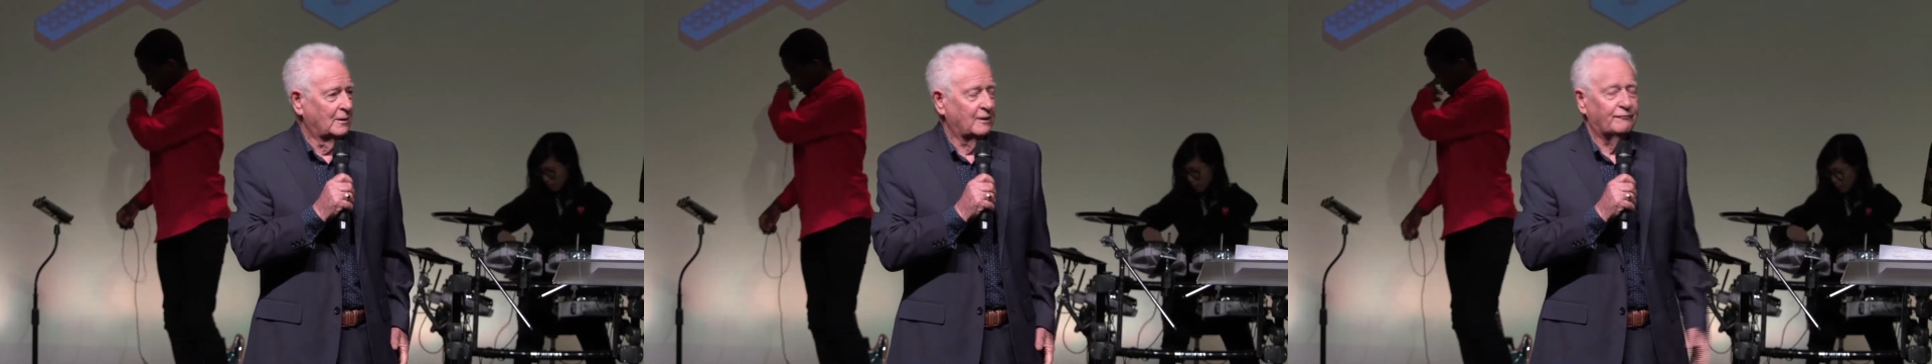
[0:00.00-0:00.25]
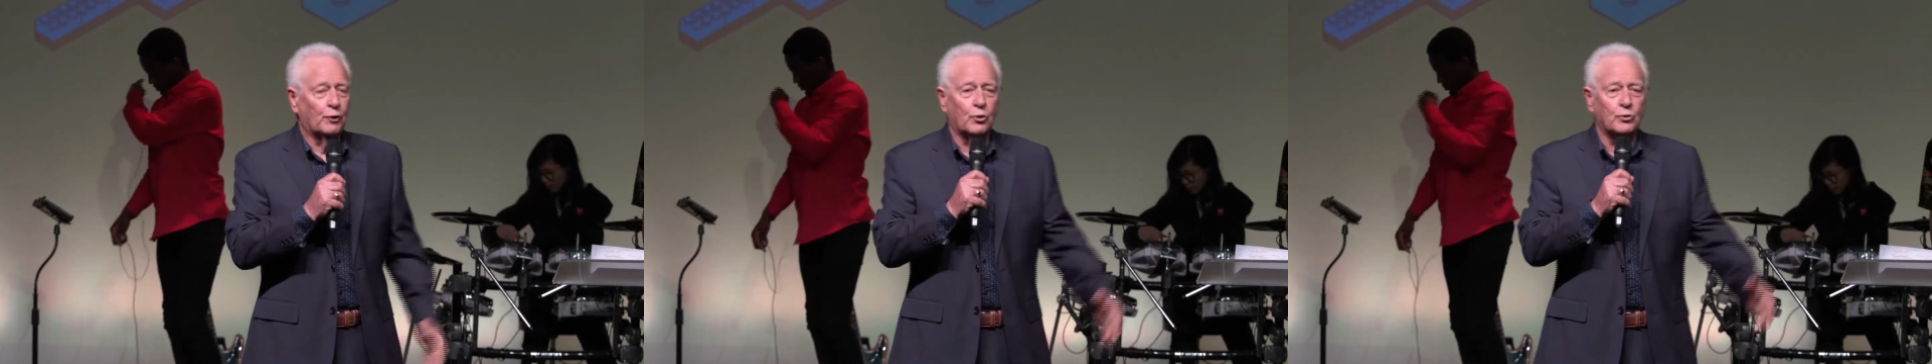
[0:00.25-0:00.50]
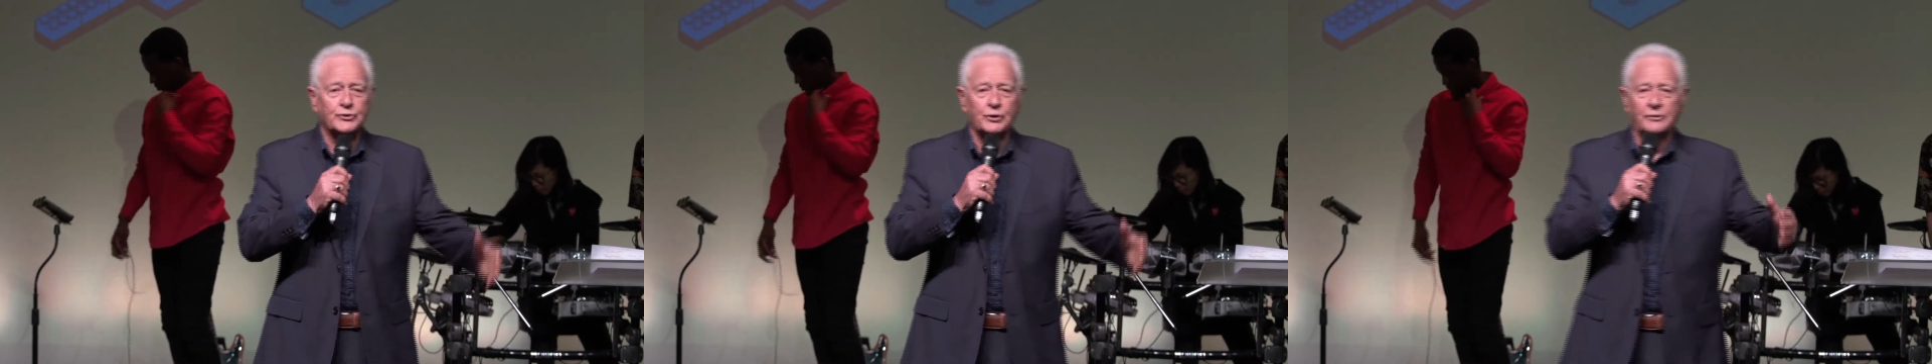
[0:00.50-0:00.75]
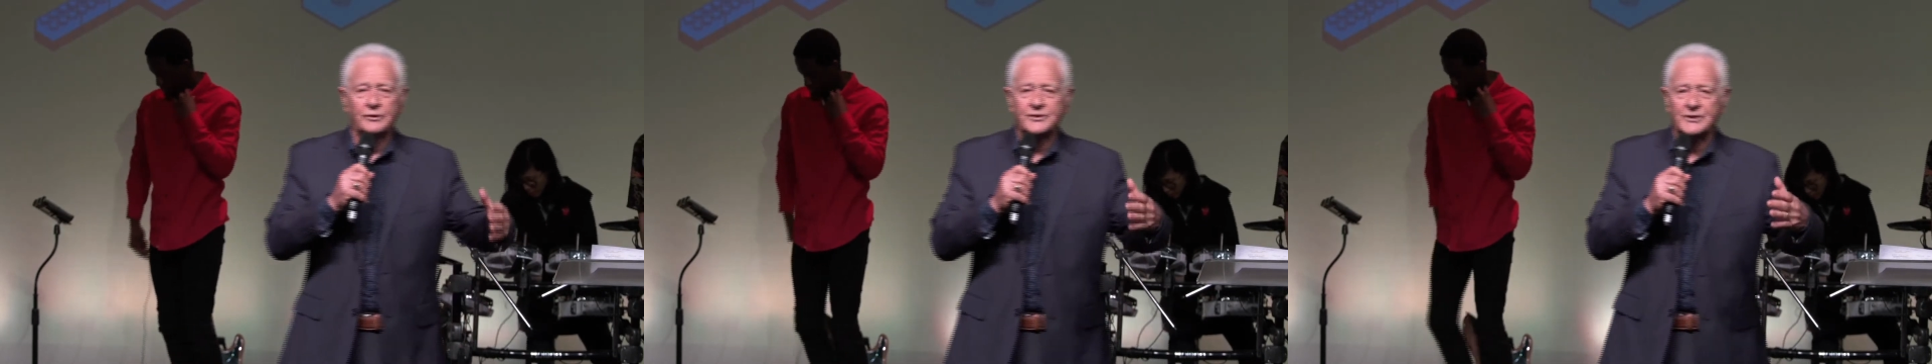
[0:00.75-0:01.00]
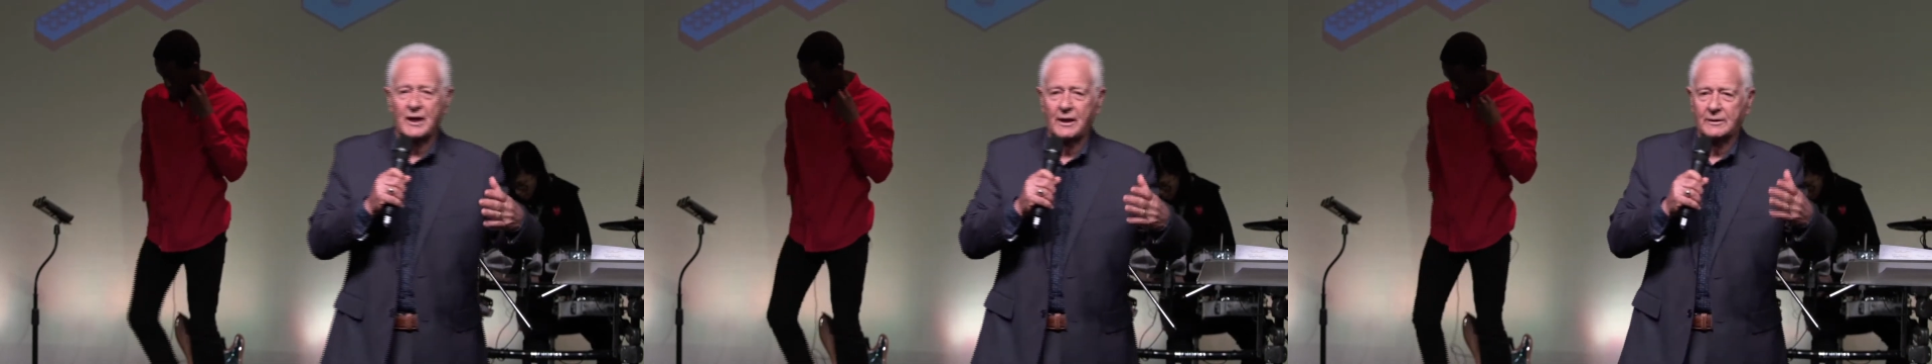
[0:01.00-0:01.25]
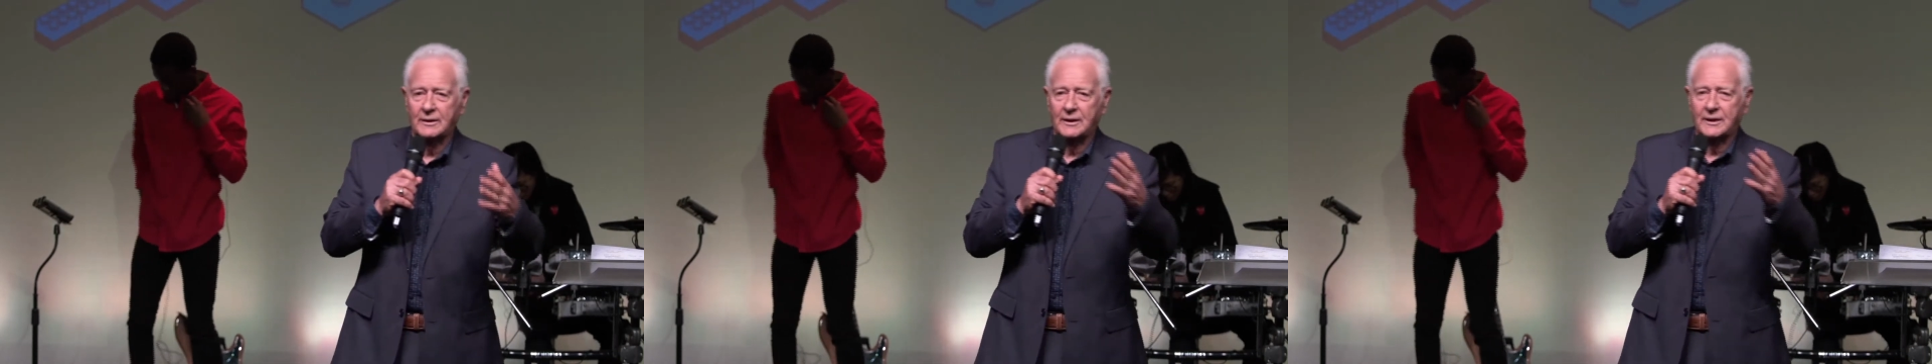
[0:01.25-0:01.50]
He falls on the
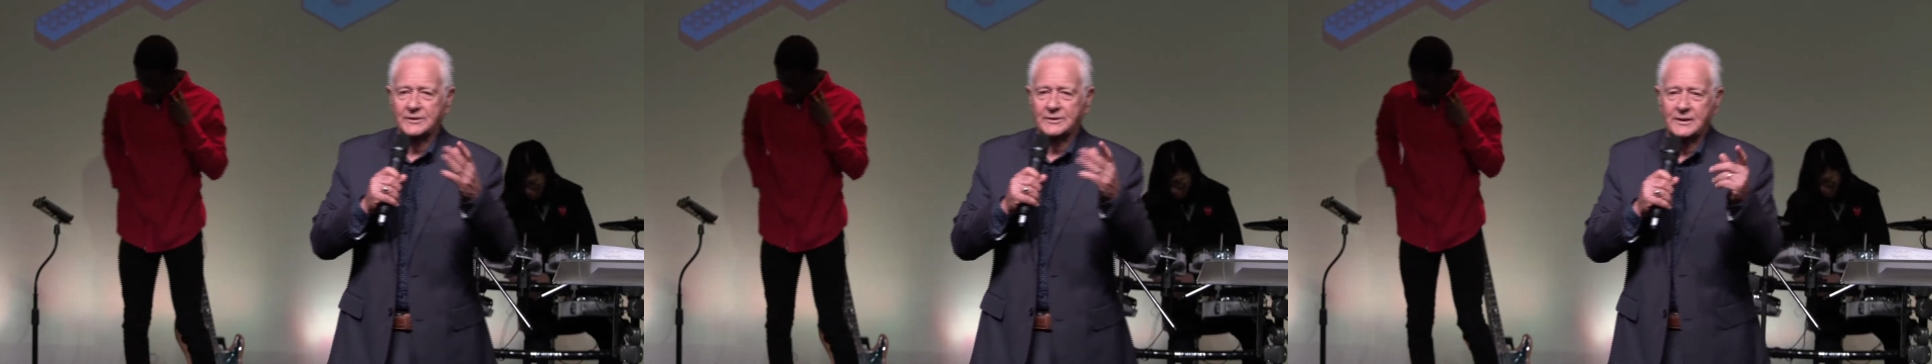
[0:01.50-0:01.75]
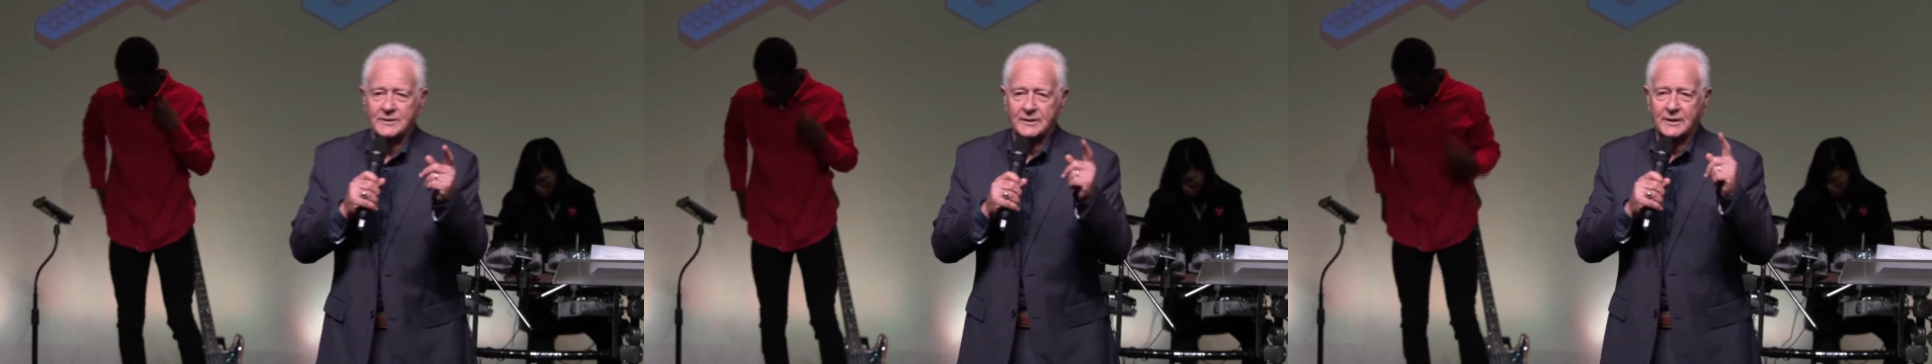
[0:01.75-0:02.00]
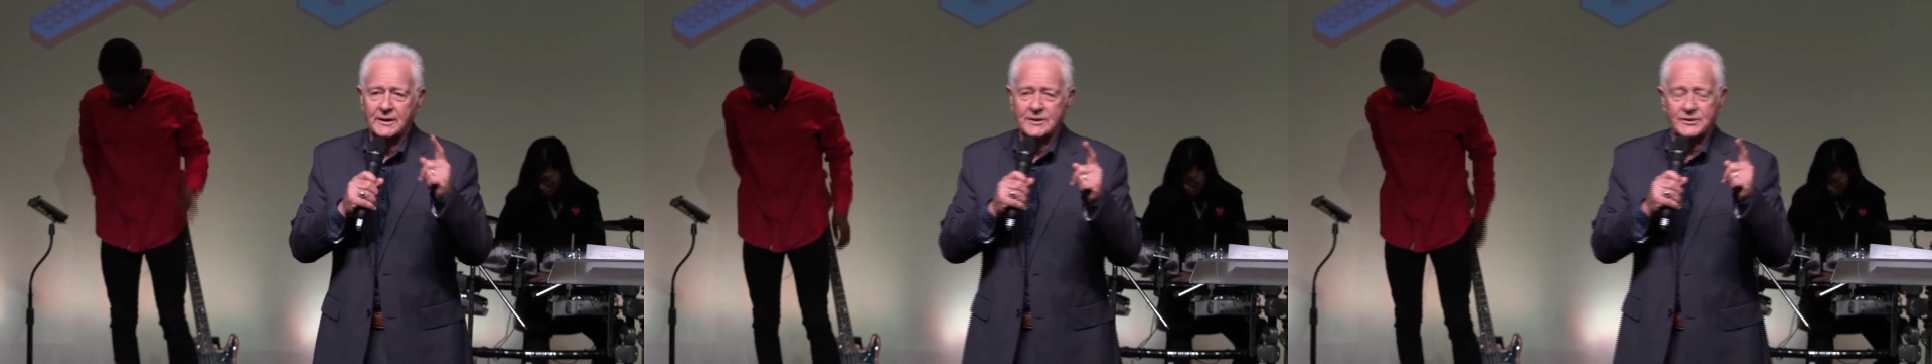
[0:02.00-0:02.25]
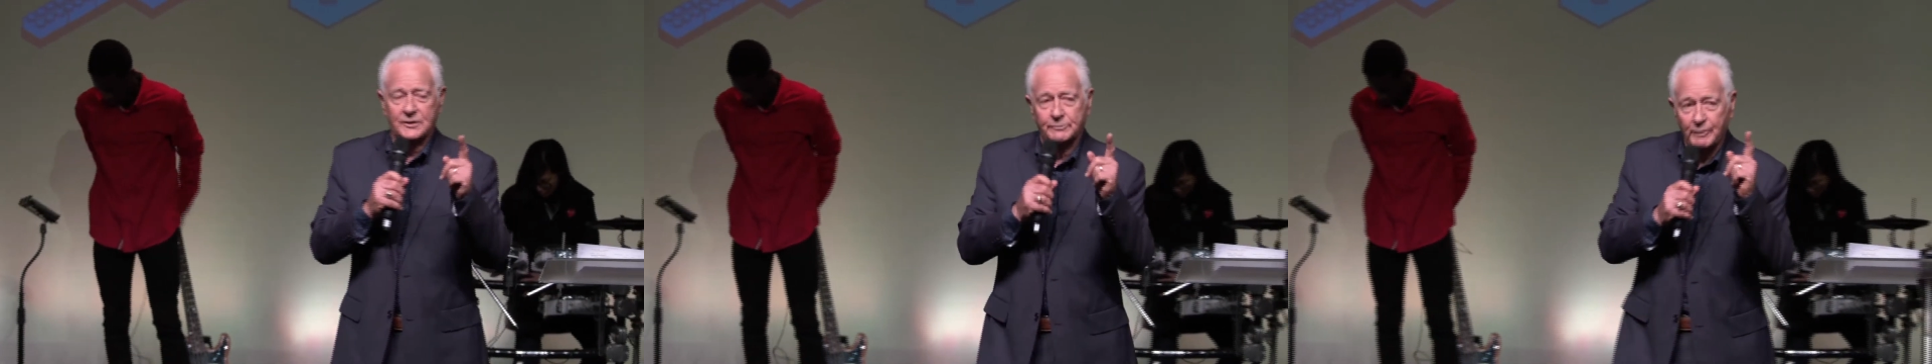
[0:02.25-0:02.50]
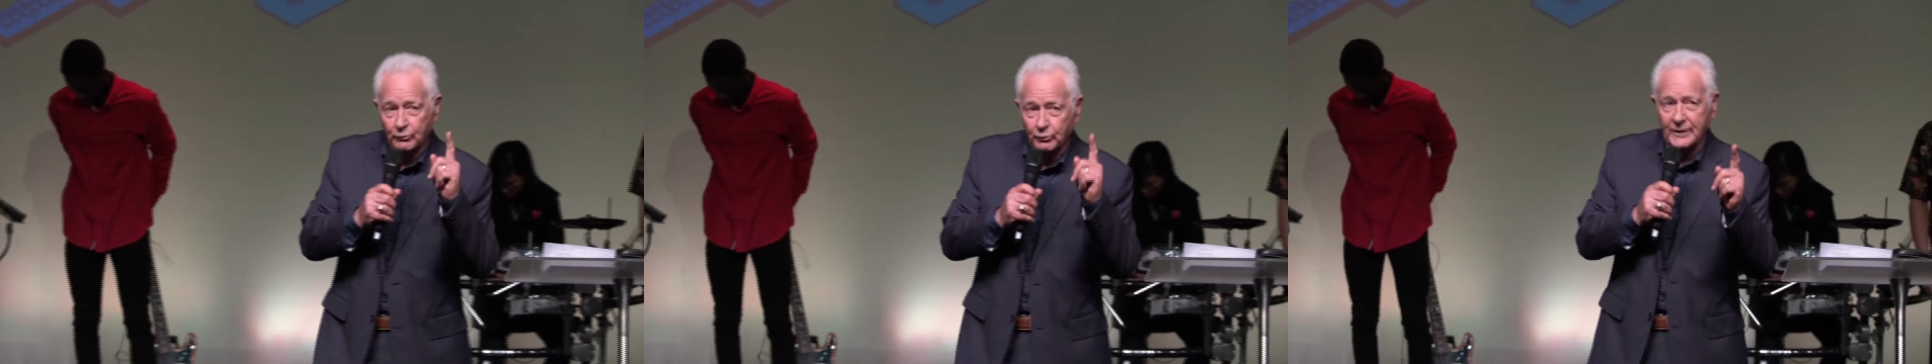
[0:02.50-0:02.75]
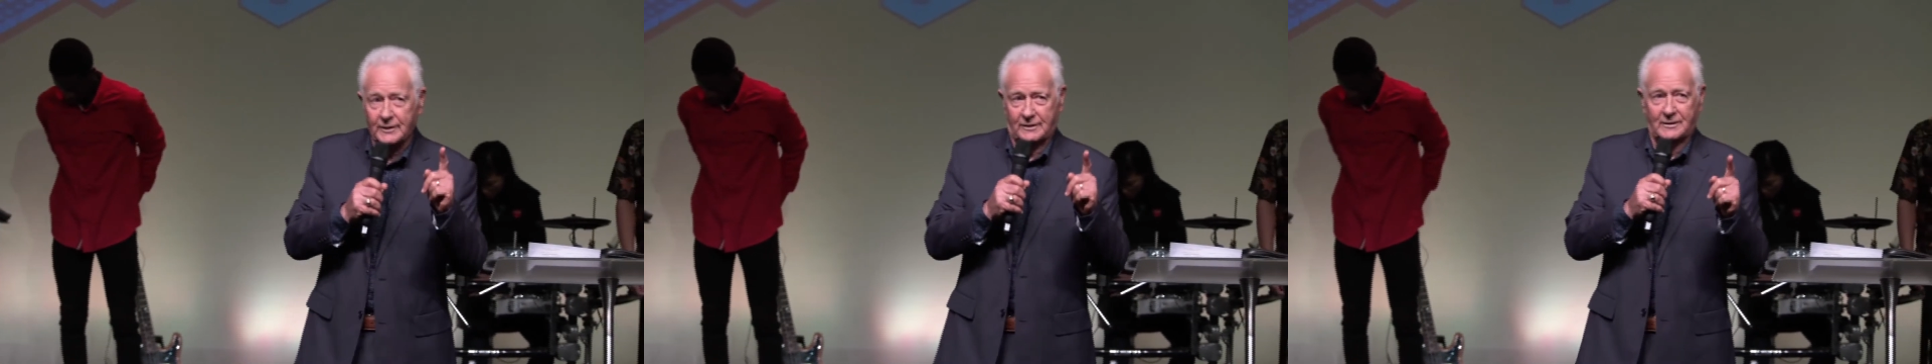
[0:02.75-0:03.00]
sun, and it says it kisses, but
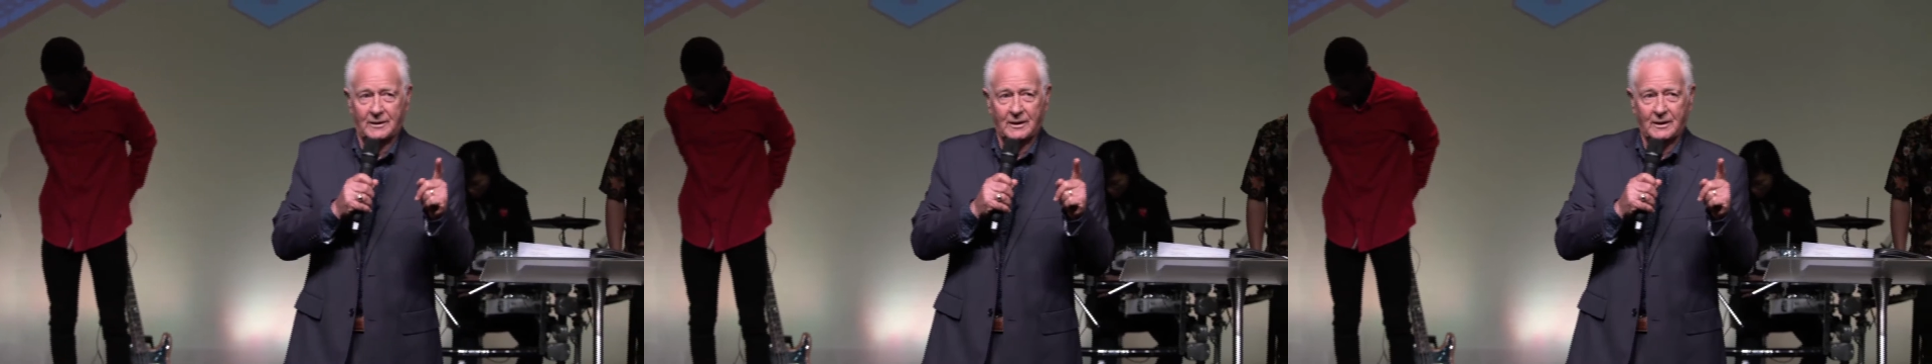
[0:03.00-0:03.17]
read it.